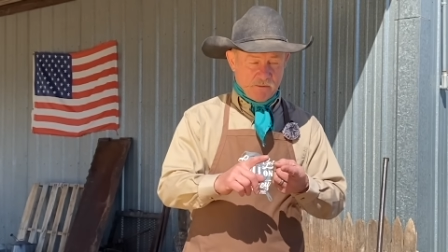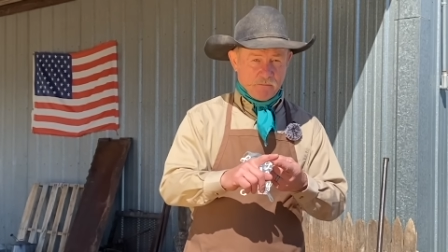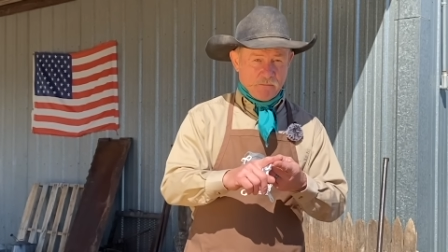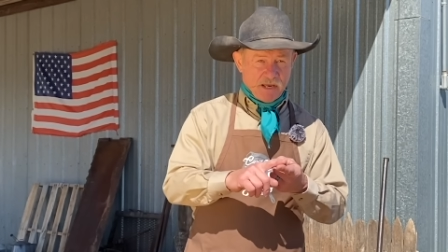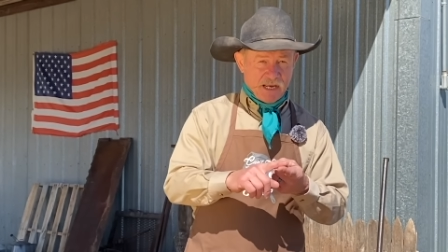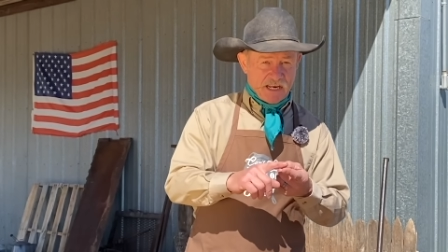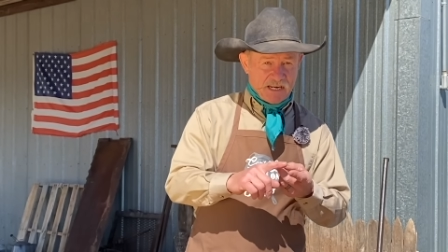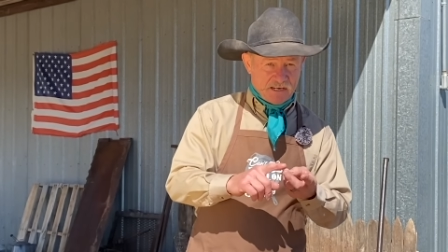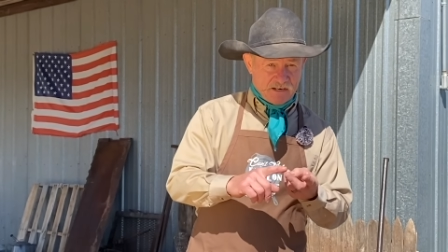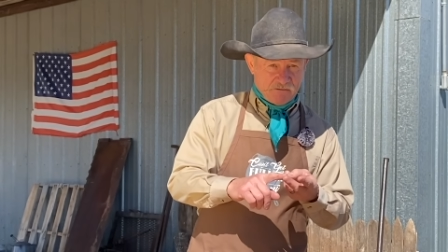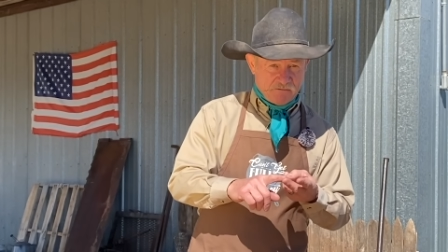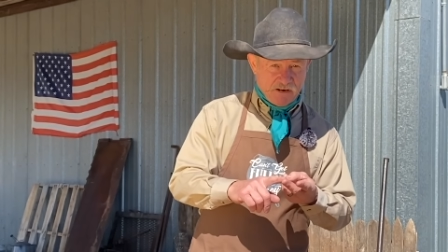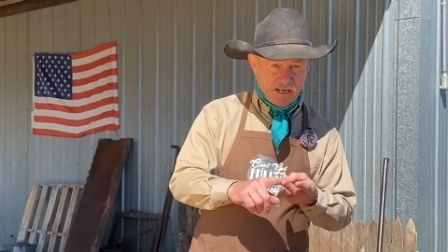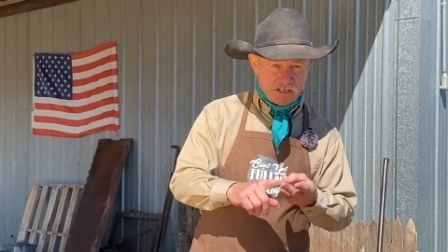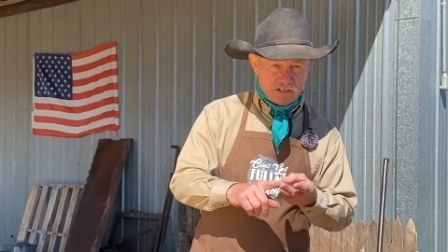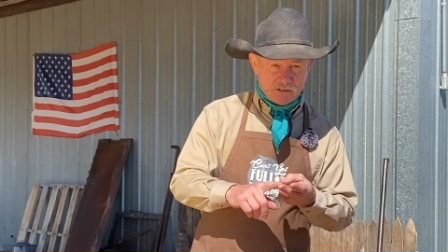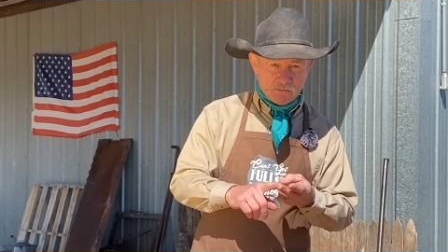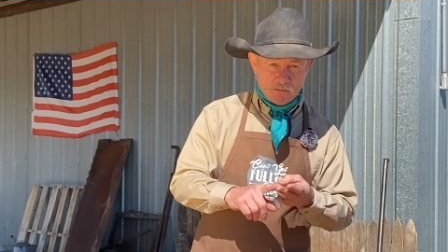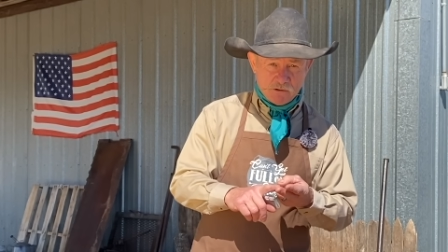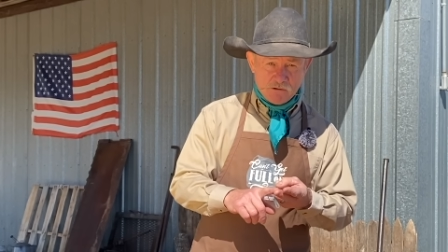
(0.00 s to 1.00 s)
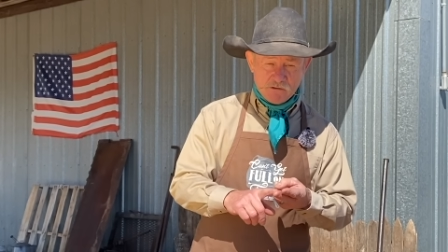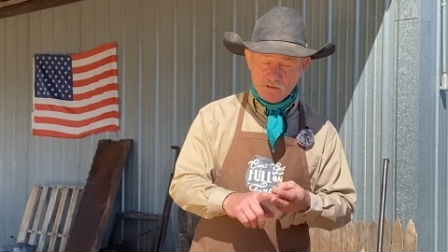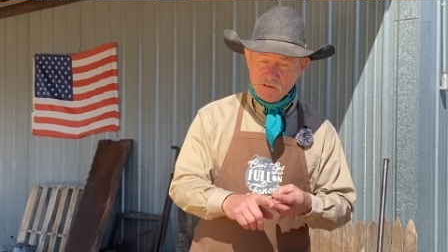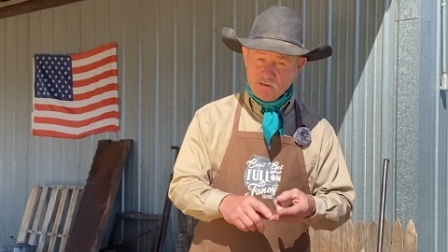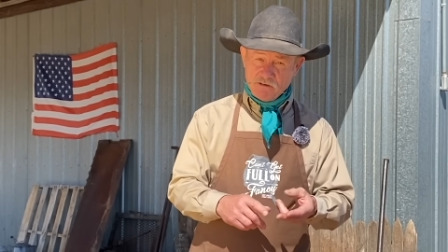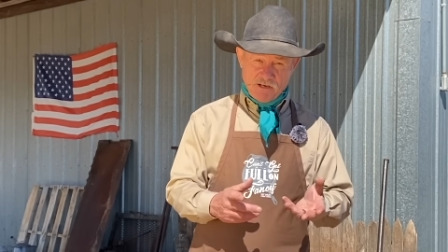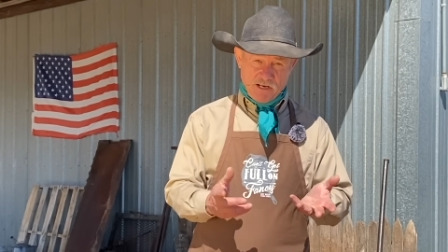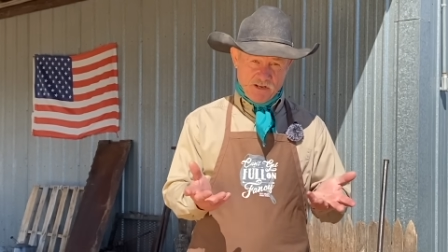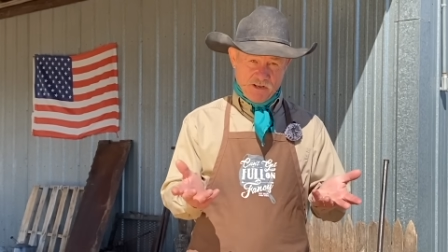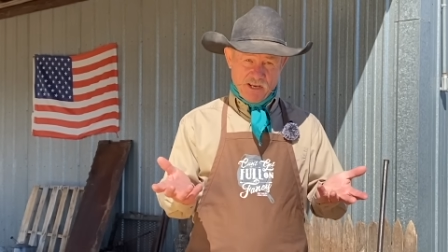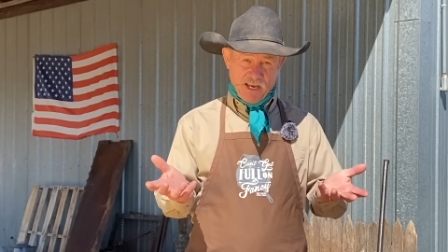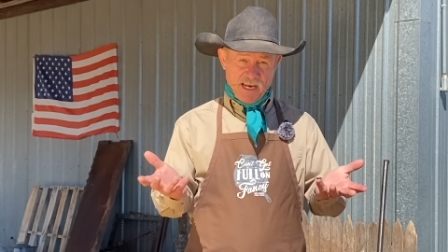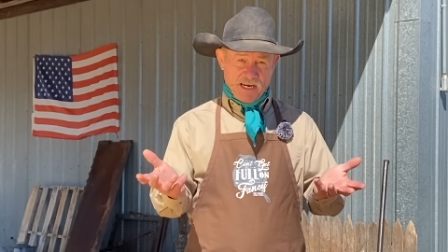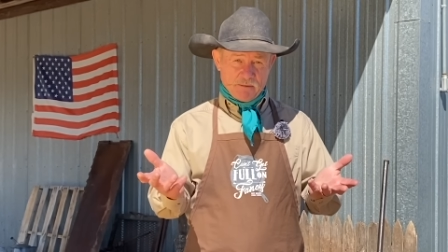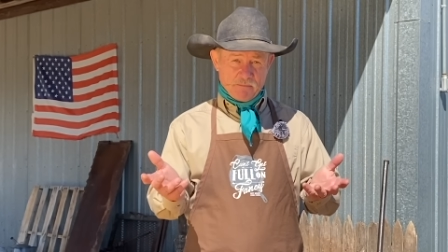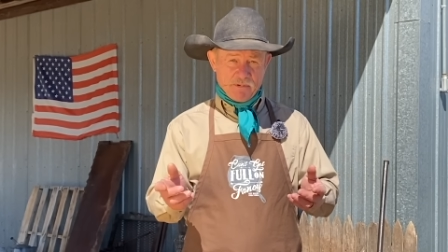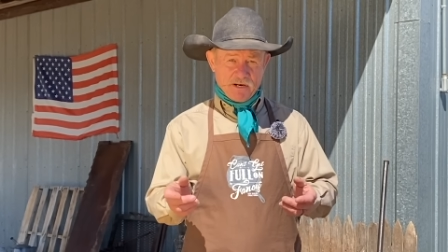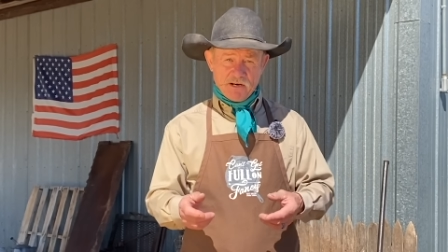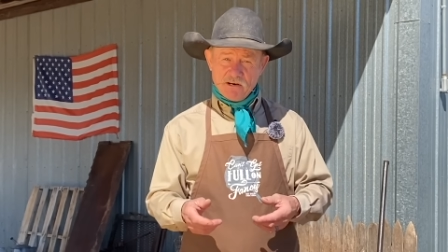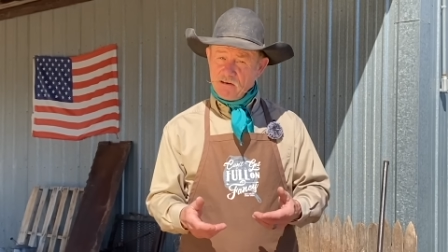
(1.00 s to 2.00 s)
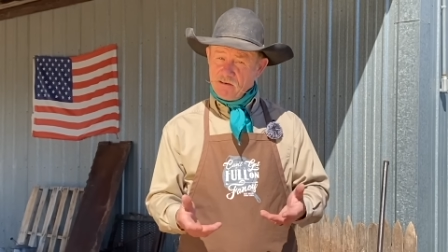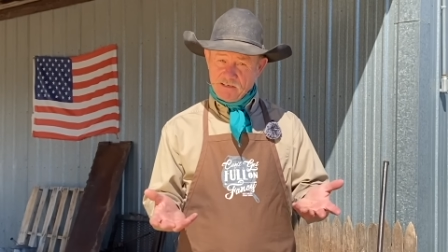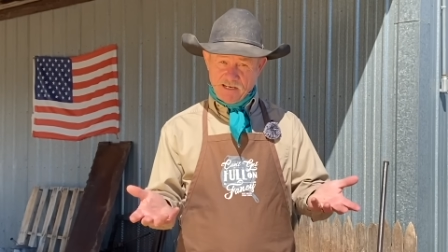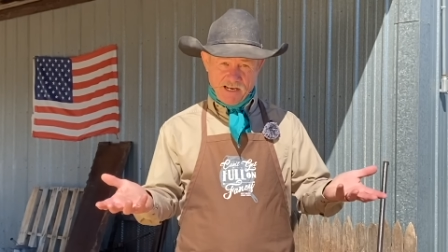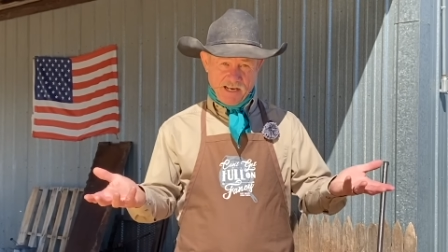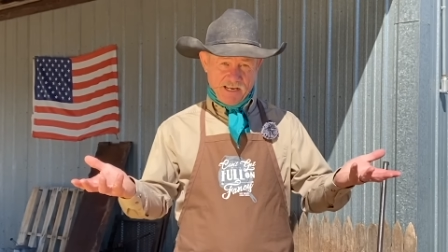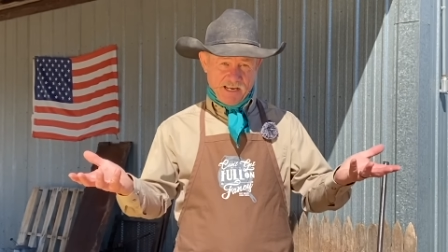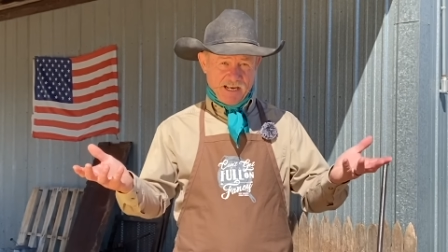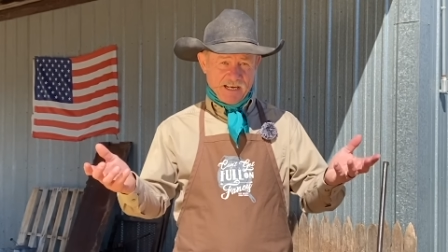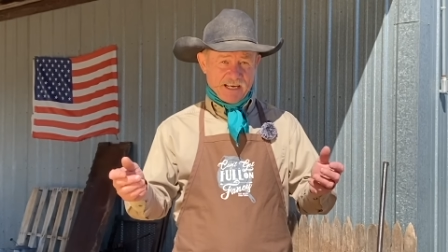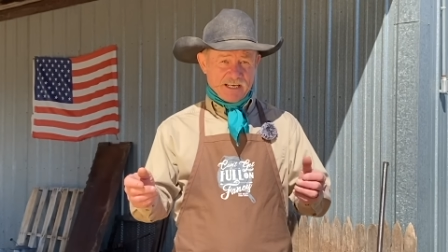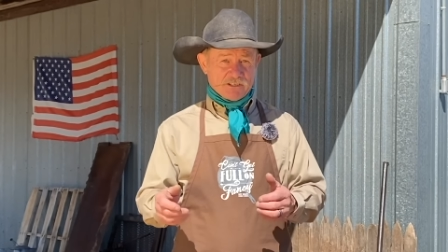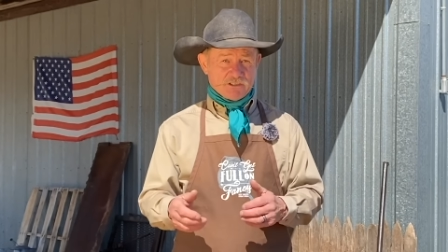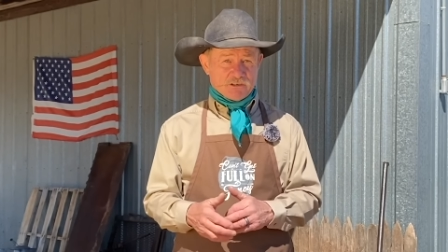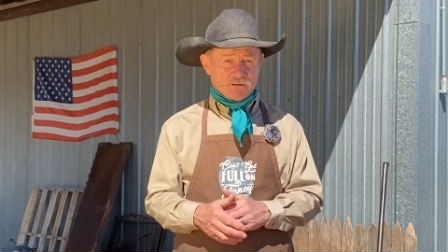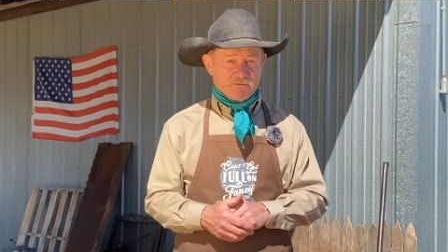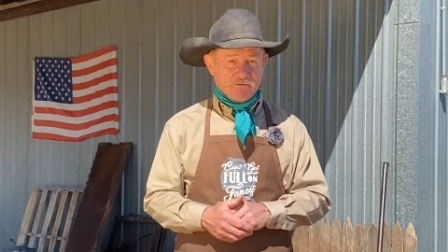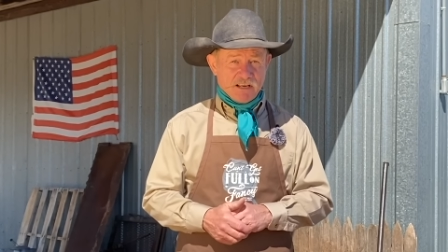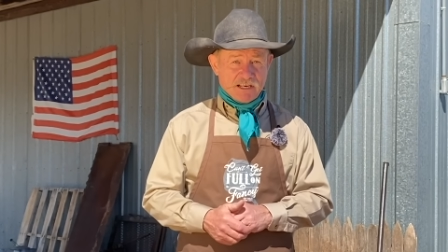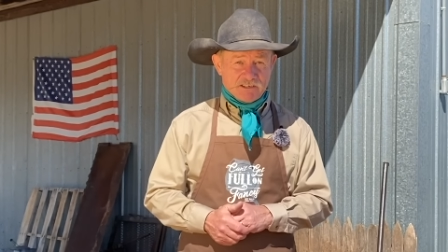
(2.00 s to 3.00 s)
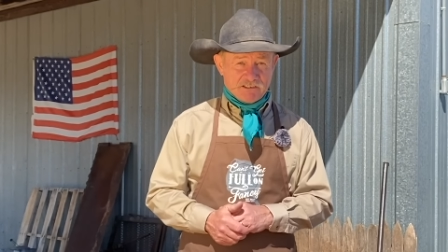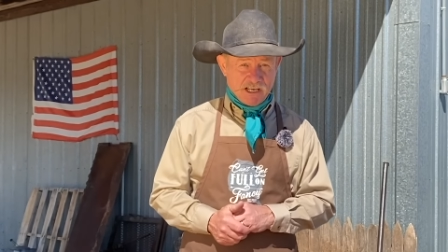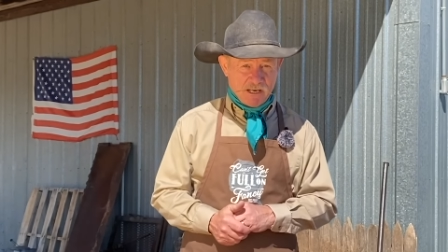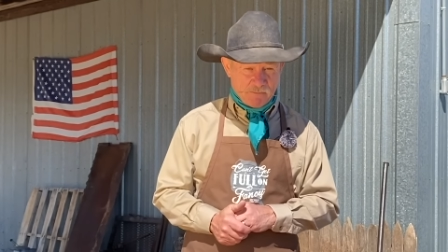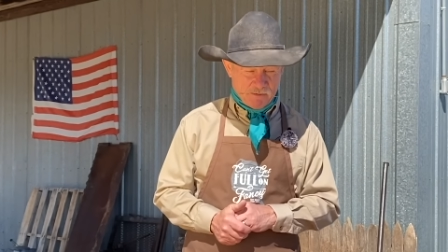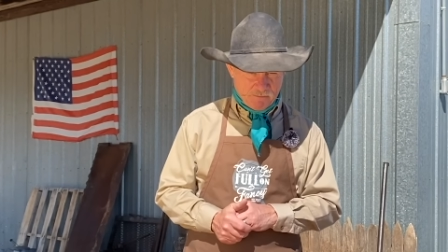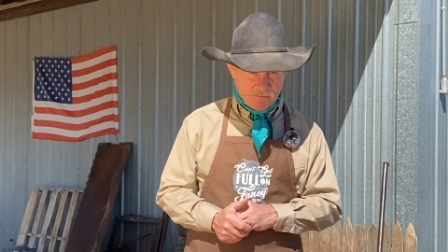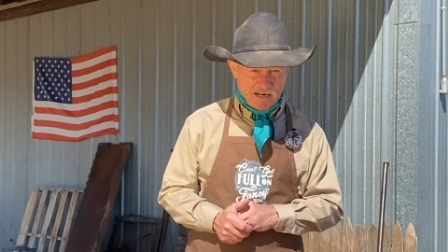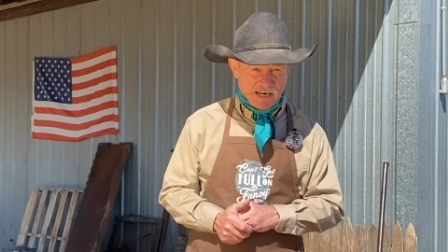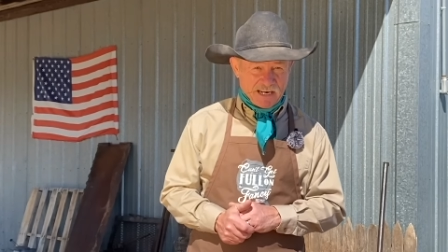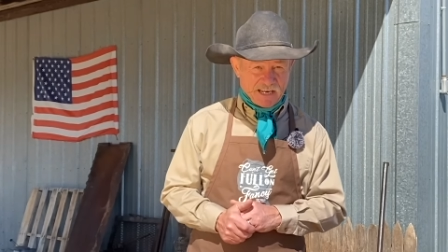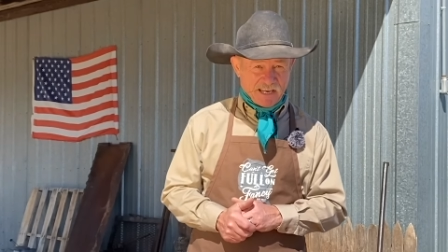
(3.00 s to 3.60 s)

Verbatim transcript: Meat and a vegetable, and you had a beer, hey, I guess you're fixed up in my